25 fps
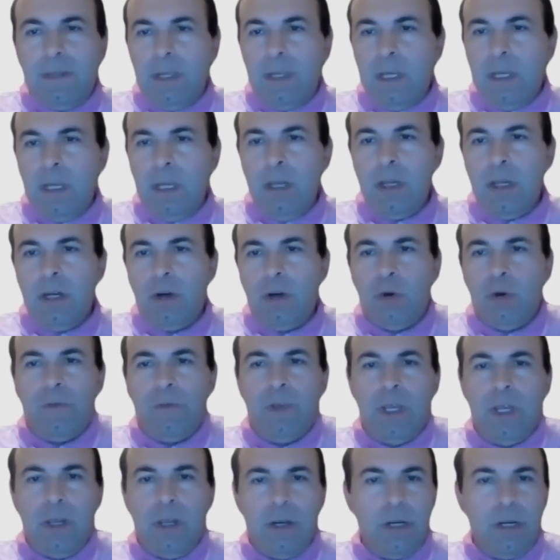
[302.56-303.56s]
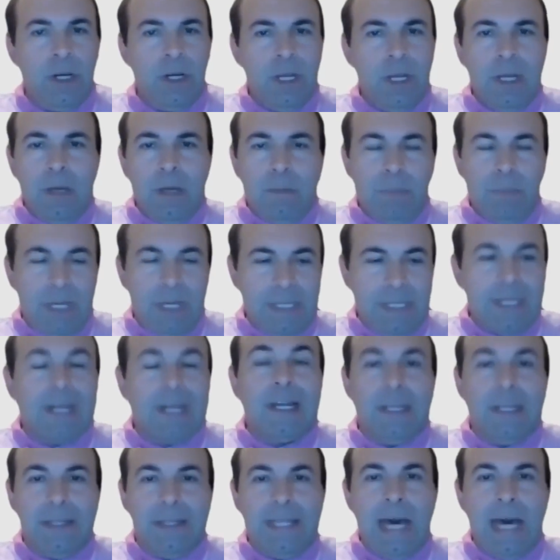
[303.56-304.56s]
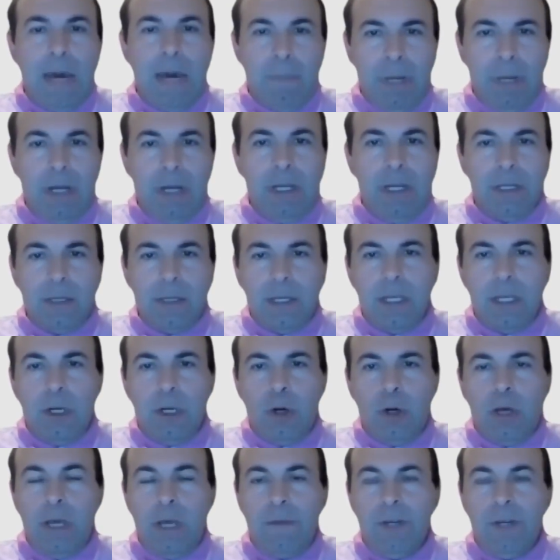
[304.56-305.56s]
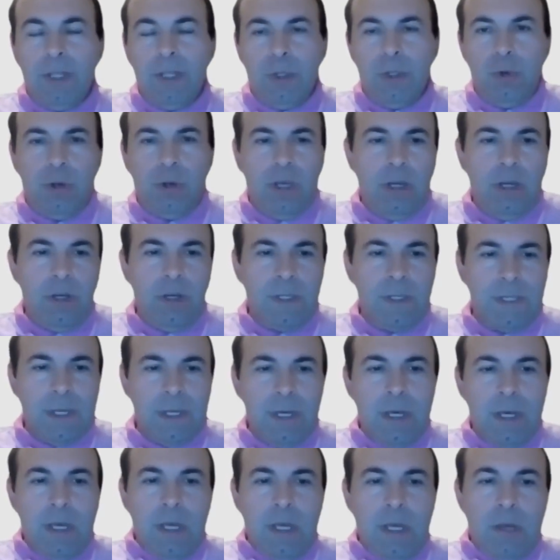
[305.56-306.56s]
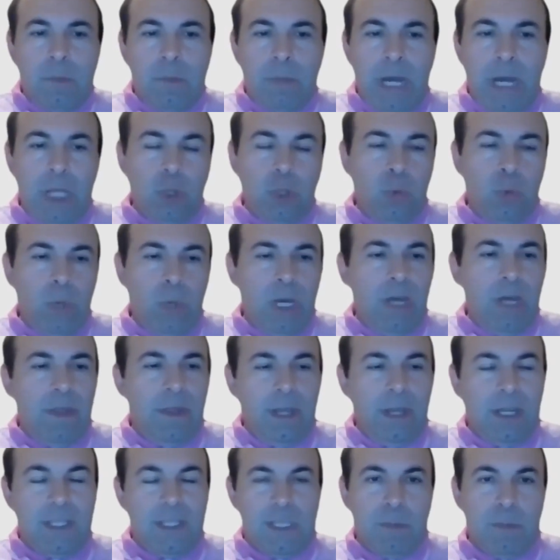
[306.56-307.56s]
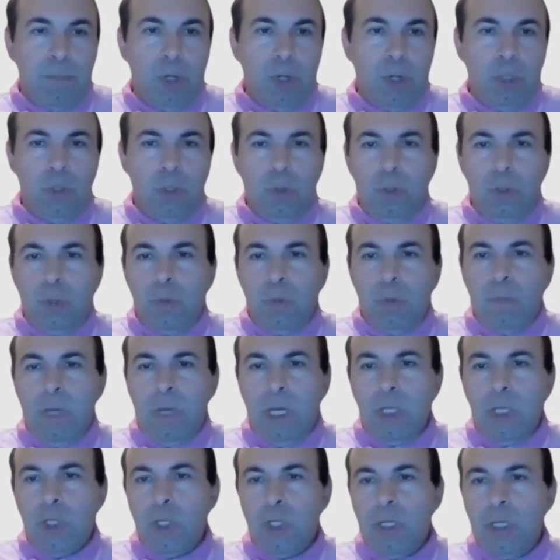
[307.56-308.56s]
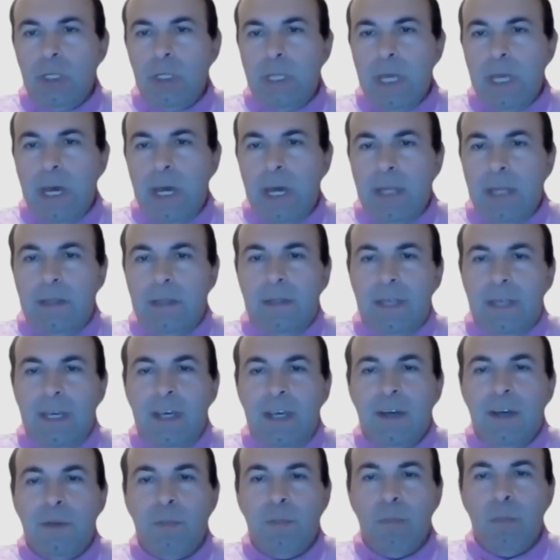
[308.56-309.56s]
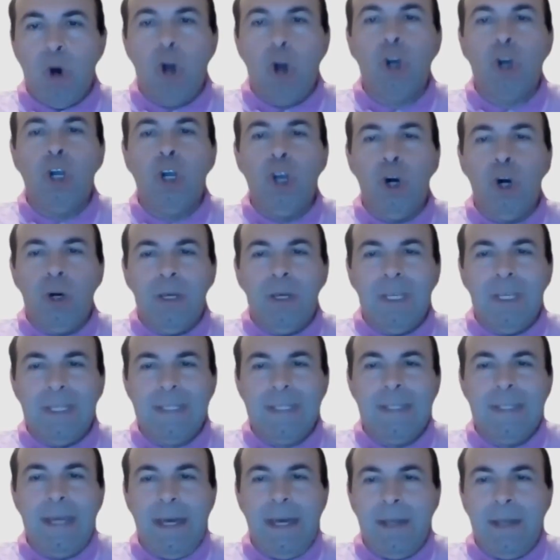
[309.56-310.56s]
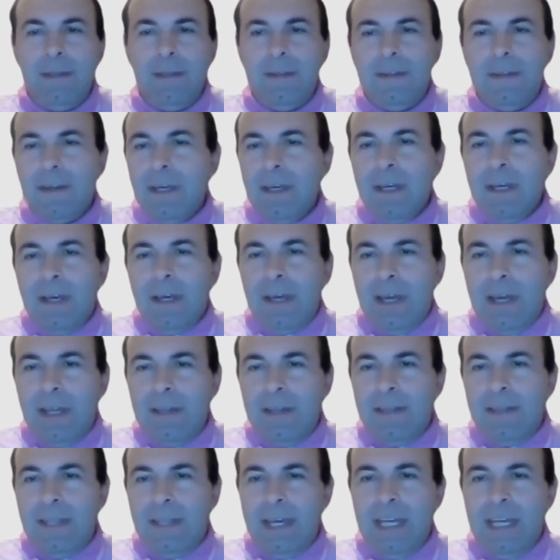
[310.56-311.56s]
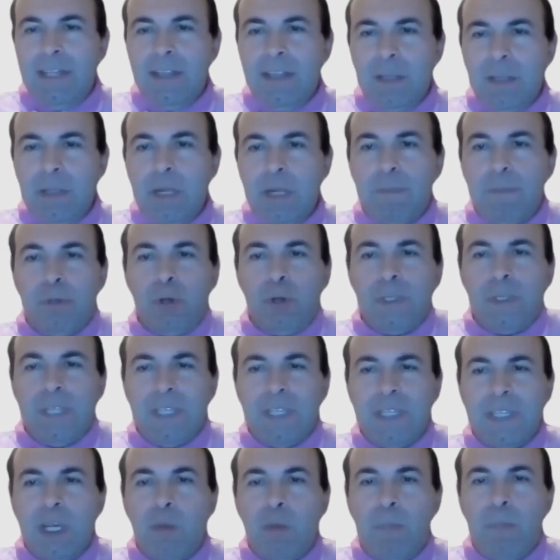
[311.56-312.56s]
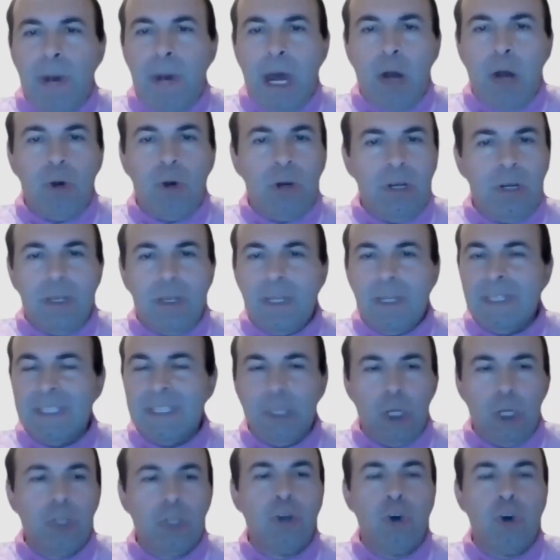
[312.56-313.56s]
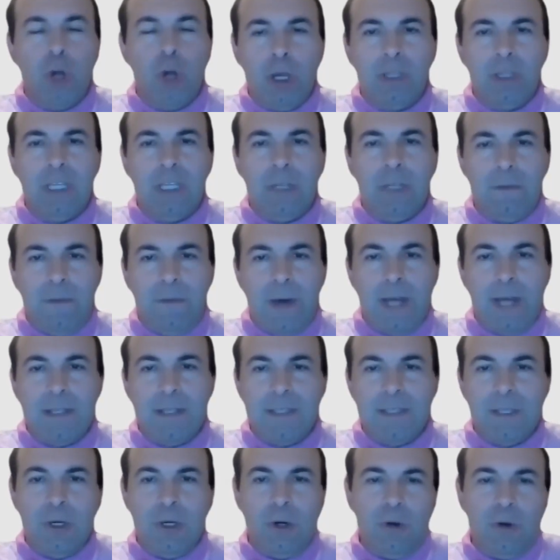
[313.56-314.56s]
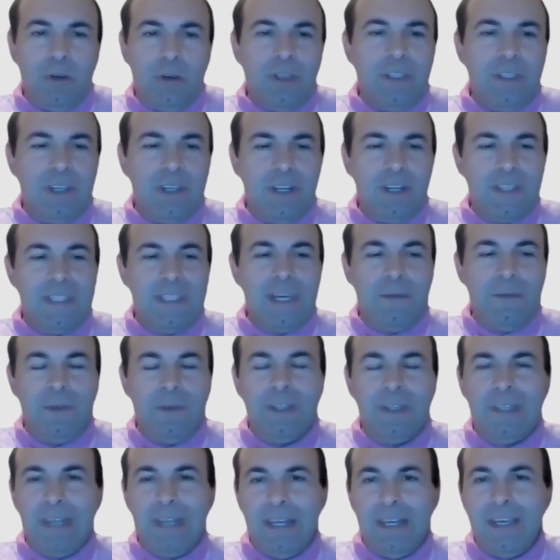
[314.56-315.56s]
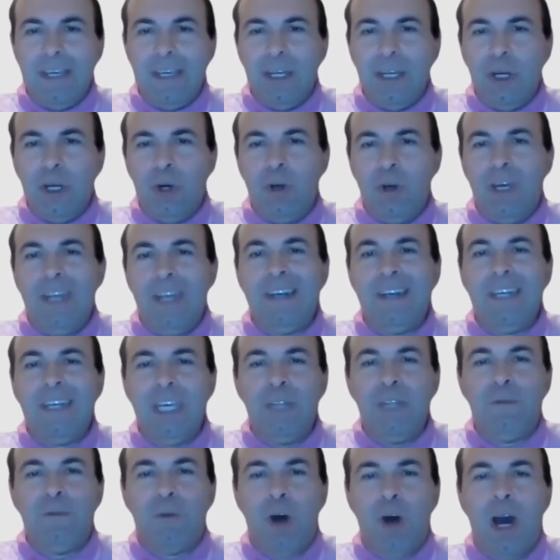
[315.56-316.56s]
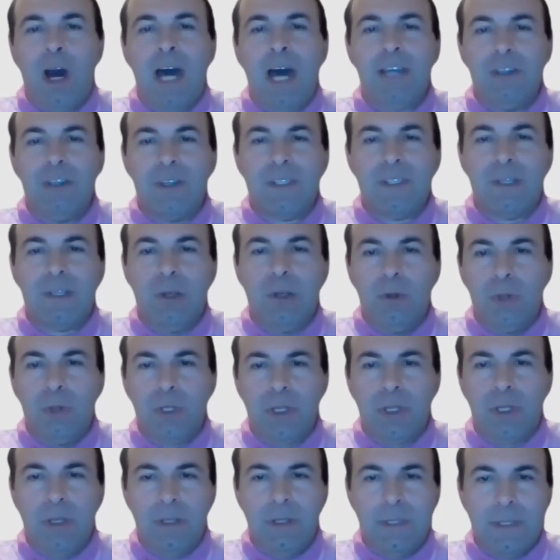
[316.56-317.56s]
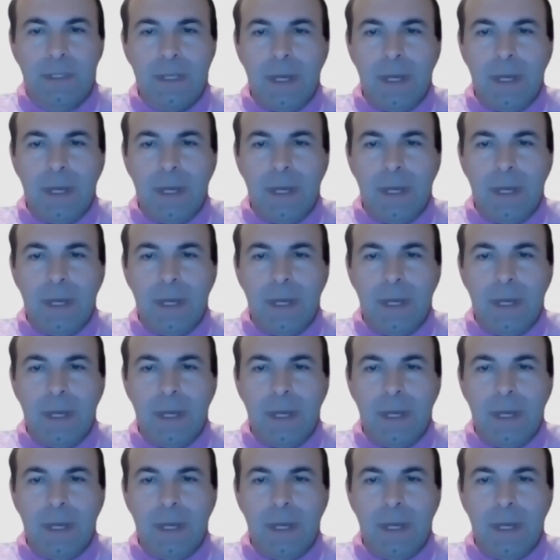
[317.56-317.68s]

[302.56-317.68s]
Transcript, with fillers: year over year, basically doubling, you know, every two years. By the way, I think it's important to mention that uh, Moore's Law is dead, and then the, the, processing power is not growing that fast. So there is definitely, you know, a need for other solutions.